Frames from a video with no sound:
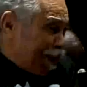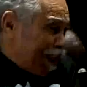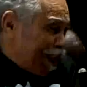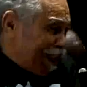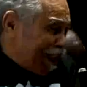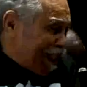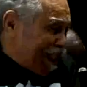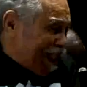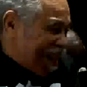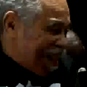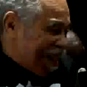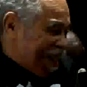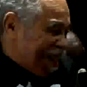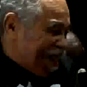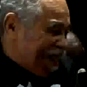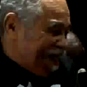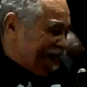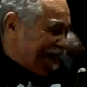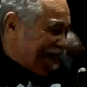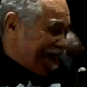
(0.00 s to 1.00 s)

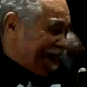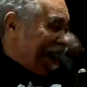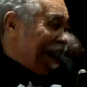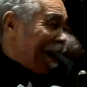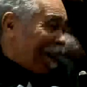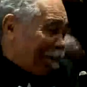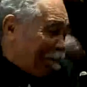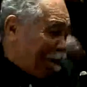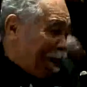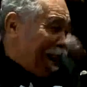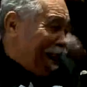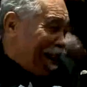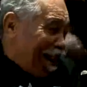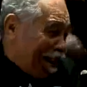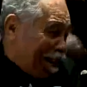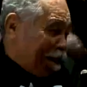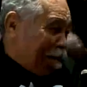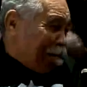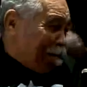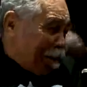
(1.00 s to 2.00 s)
decisions at my
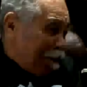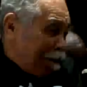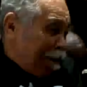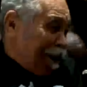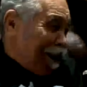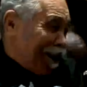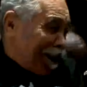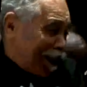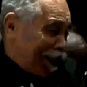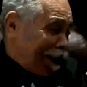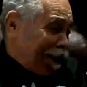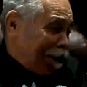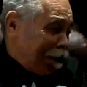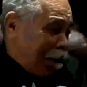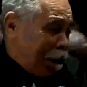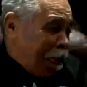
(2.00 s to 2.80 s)
alma mater.